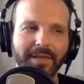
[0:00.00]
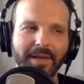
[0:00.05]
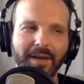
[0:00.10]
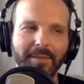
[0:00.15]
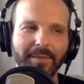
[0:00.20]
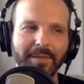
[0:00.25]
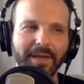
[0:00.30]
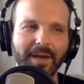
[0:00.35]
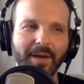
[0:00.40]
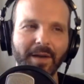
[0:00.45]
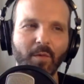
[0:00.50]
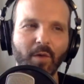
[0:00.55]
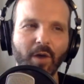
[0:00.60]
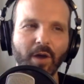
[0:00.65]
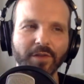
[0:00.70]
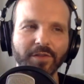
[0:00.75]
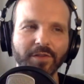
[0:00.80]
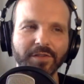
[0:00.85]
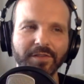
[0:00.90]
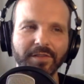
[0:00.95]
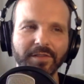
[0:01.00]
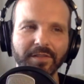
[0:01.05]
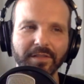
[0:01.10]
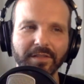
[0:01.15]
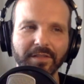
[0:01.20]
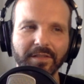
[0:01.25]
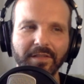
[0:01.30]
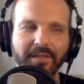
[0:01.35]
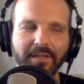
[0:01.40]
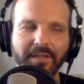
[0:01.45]
I mean, I watched
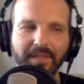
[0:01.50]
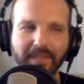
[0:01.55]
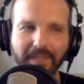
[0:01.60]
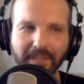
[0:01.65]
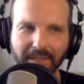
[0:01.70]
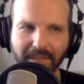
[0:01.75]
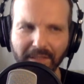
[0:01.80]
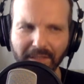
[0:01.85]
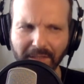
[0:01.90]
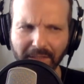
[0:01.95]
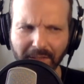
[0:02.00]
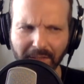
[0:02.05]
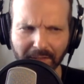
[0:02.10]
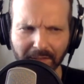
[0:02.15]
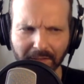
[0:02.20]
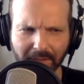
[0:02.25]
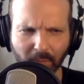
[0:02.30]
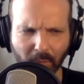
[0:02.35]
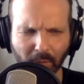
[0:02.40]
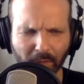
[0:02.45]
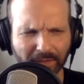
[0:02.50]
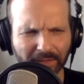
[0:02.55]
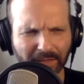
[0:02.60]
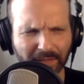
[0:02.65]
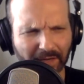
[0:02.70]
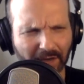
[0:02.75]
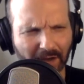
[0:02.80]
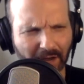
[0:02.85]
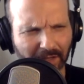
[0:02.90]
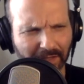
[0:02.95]
the, what did they
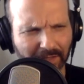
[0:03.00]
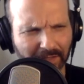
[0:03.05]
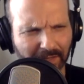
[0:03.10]
call it?